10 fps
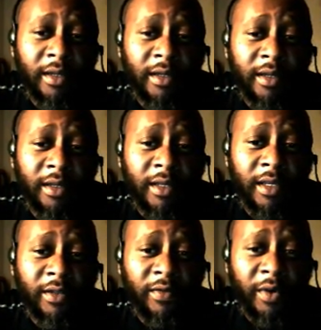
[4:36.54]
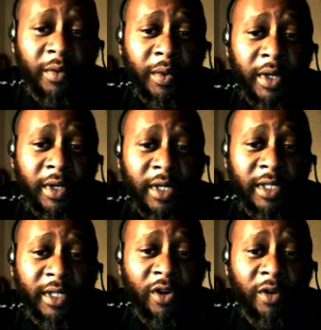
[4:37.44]
It's very weird, and his arms
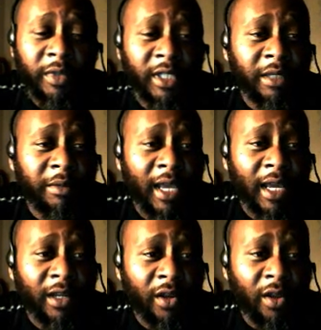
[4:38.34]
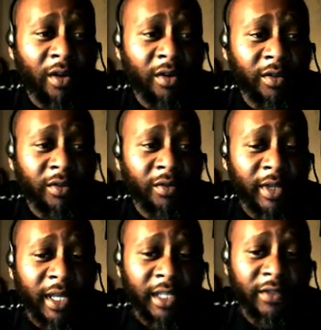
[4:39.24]
seem kind of long too. Like his
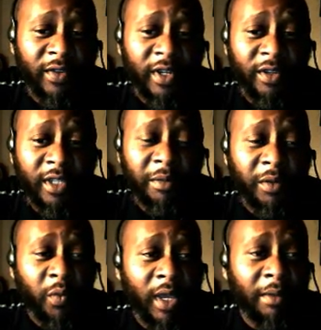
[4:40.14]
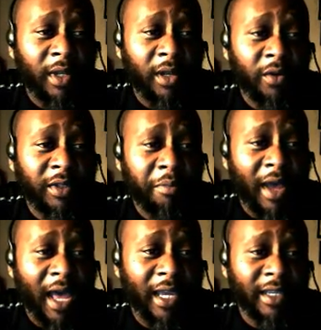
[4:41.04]
fingertips are way below his pockets.
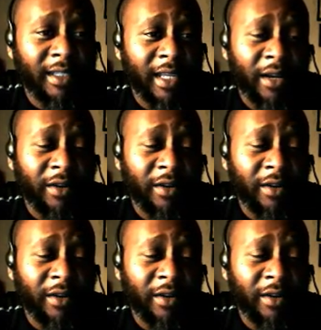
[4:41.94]
I don't know.